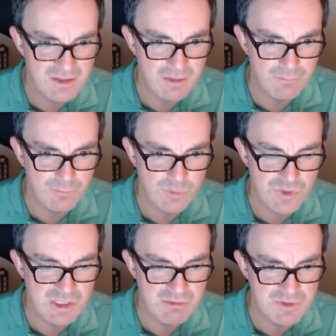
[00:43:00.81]

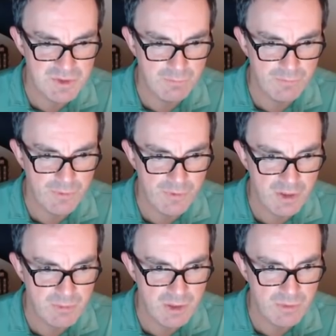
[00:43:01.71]
unfortunately, resolve the
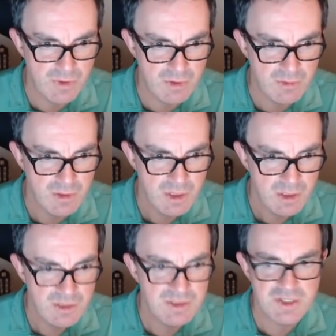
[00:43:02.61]
thermo, though.
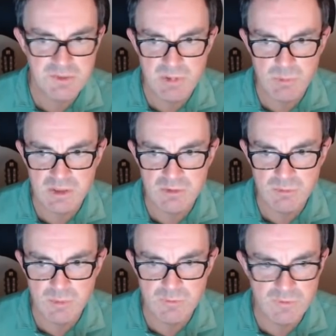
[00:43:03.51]
It does mean we can
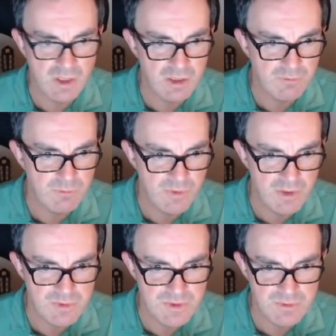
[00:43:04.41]
remove 9 from
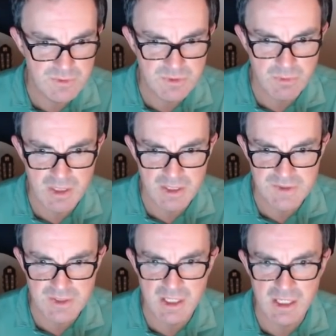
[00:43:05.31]
those two squares,
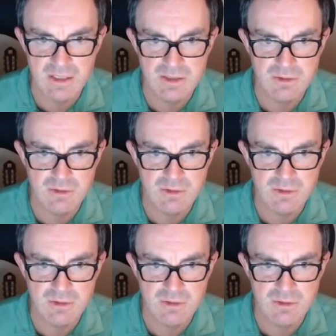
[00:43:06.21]
and